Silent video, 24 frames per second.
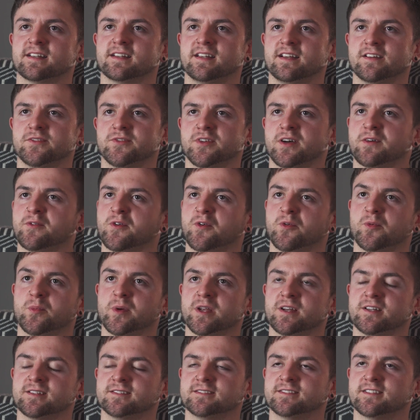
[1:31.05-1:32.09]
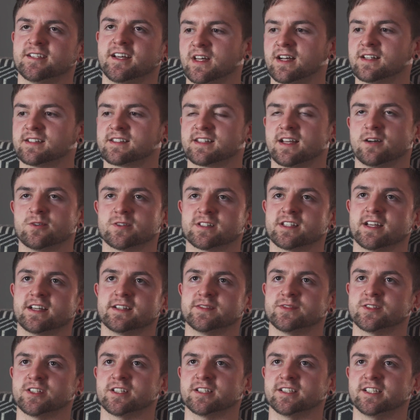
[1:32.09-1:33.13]
in life that I've ever been, that's outside
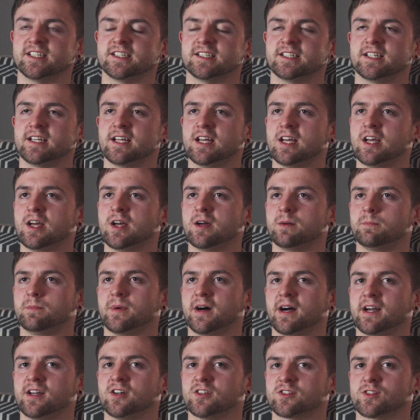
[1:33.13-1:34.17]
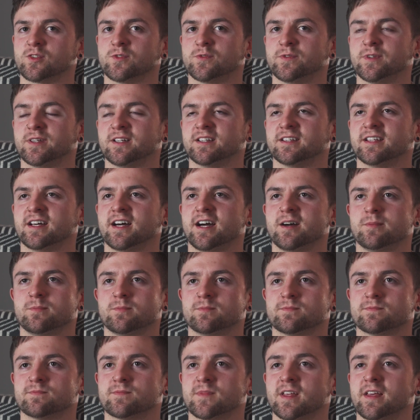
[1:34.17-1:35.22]
of juggling, but I also feel that
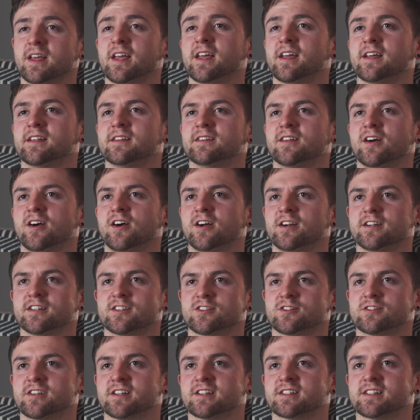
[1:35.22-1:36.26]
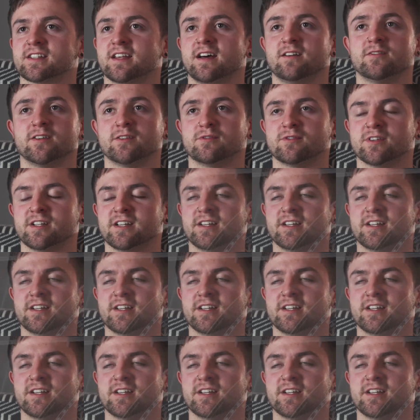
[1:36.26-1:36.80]
I'm hitting the hardest tricks that I've ever